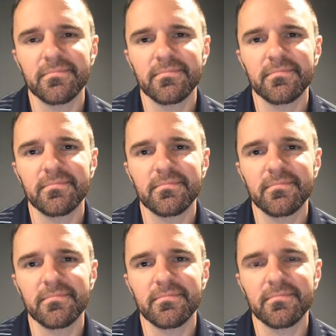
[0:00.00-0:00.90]

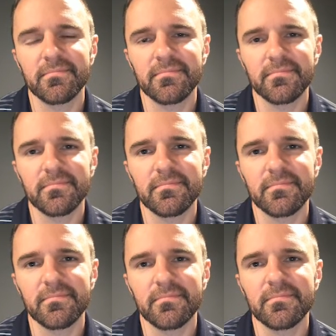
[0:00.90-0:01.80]

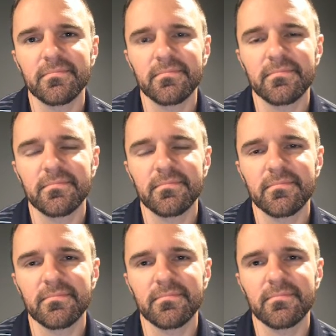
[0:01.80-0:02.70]

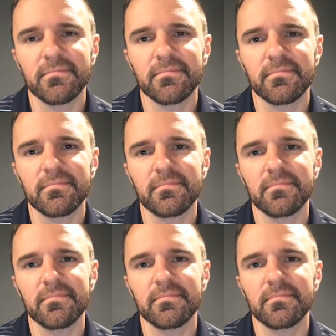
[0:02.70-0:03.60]

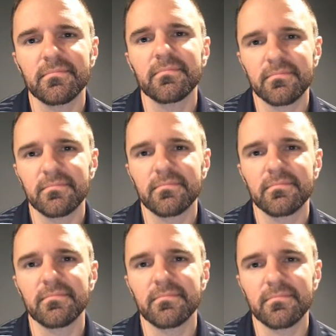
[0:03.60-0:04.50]

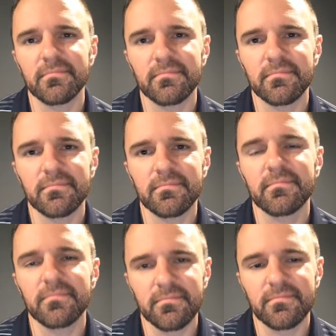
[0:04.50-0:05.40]

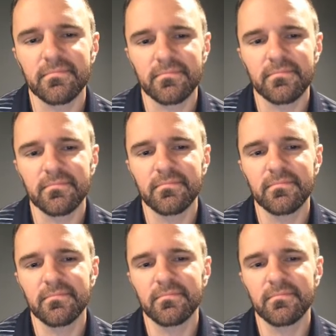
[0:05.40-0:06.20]
The person shown says nothing.